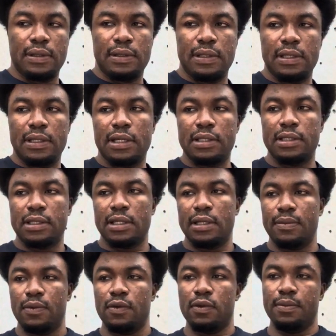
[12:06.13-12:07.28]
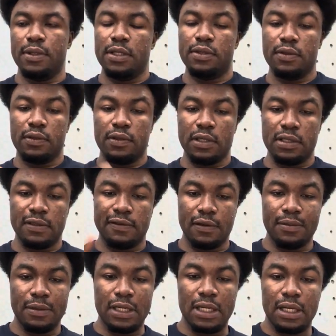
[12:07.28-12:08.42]
the next step would be to transform
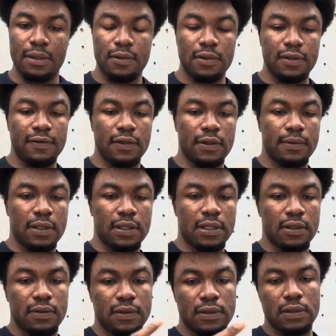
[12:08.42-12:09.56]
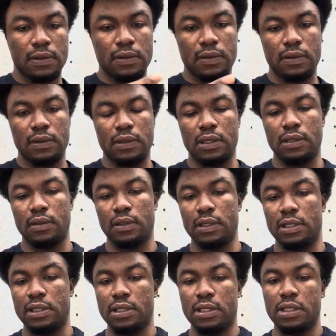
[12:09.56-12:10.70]
my Apple developer account to an
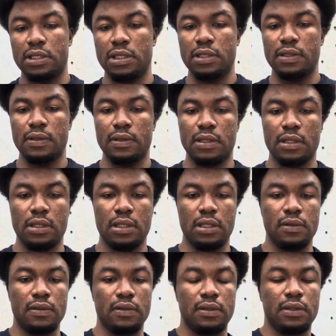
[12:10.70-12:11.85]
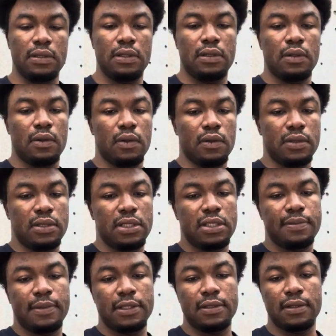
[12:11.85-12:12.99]
organization so that I could host this
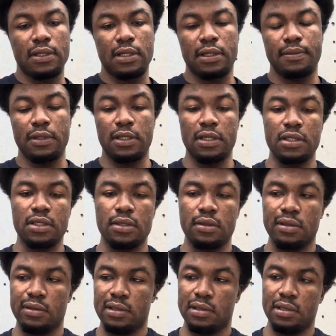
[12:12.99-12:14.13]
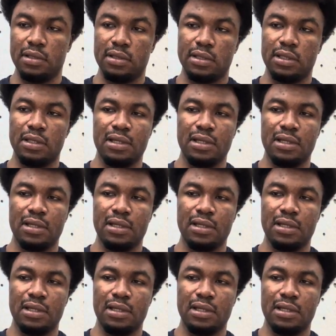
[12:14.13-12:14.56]
particular application, since